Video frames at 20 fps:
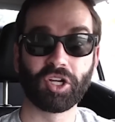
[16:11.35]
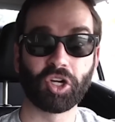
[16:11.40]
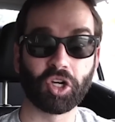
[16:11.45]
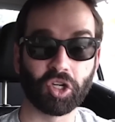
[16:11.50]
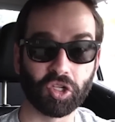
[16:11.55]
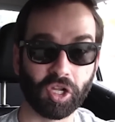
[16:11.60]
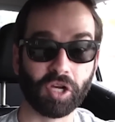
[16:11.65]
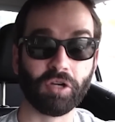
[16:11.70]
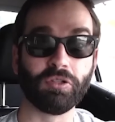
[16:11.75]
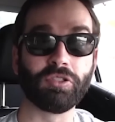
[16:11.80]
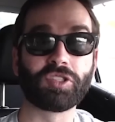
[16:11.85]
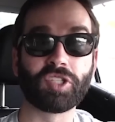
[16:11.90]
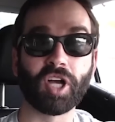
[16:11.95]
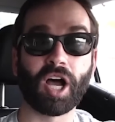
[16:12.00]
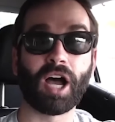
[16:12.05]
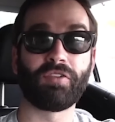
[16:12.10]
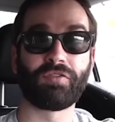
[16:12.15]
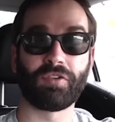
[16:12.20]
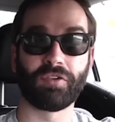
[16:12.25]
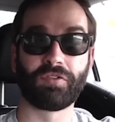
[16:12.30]
closed
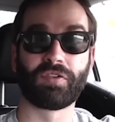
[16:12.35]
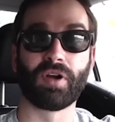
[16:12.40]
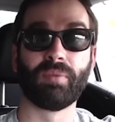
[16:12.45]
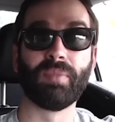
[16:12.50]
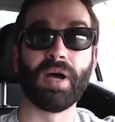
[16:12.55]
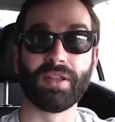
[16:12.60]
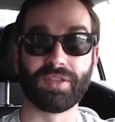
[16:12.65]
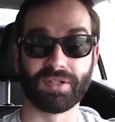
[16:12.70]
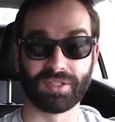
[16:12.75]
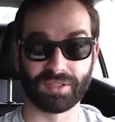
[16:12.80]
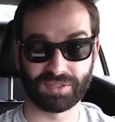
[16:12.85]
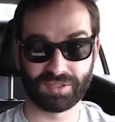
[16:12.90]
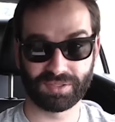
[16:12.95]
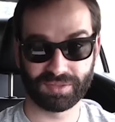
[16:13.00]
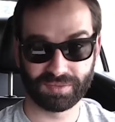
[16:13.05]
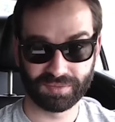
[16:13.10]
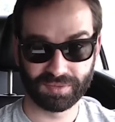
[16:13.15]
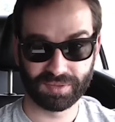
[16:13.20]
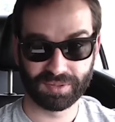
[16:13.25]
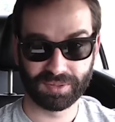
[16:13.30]
off from others.